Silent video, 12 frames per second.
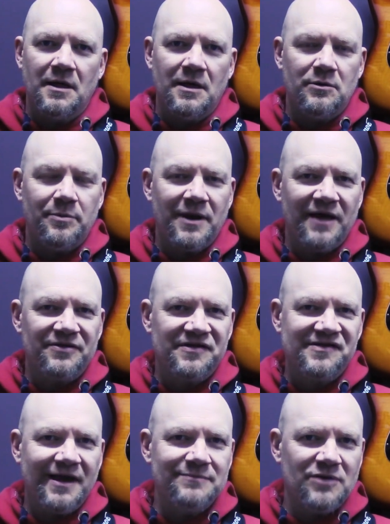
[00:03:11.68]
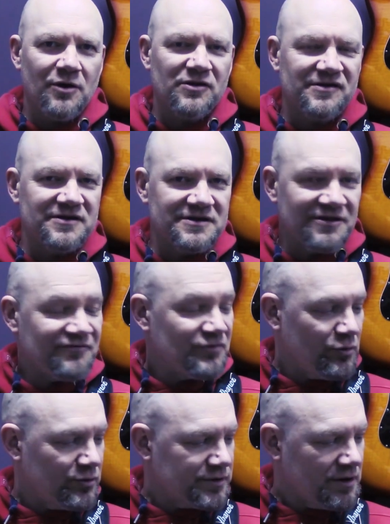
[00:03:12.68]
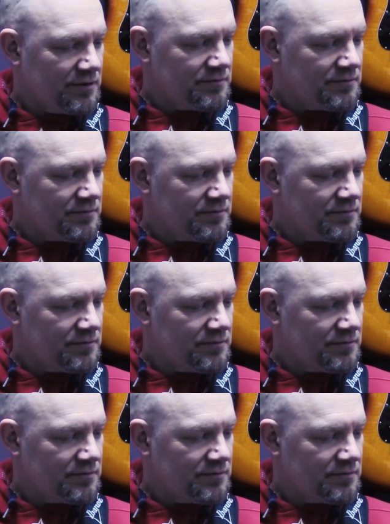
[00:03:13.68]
we're playing the same notes in a different order.